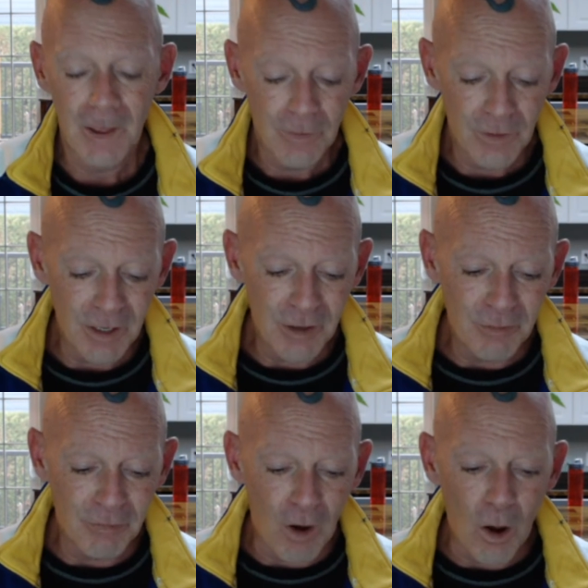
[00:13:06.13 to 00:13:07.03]
The
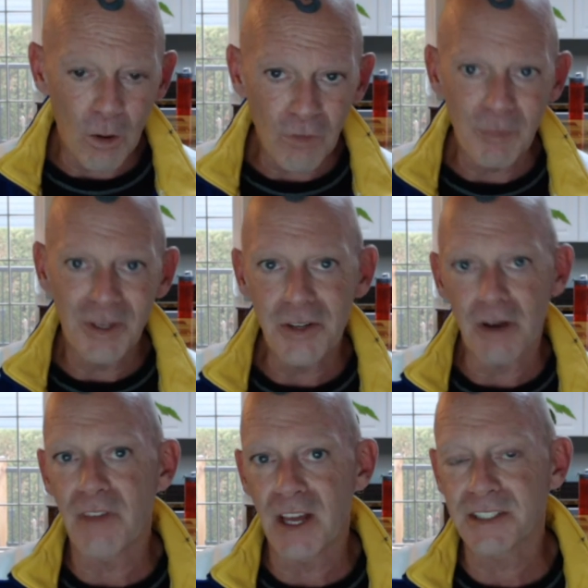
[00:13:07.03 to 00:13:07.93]
evolvement of
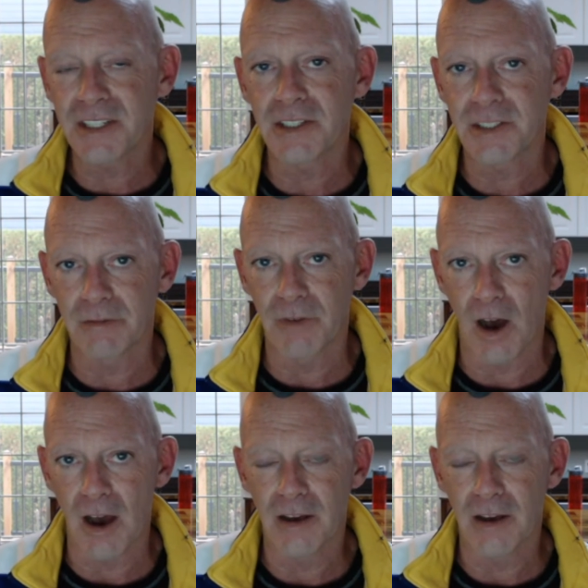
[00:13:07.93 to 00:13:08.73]
that sense of I,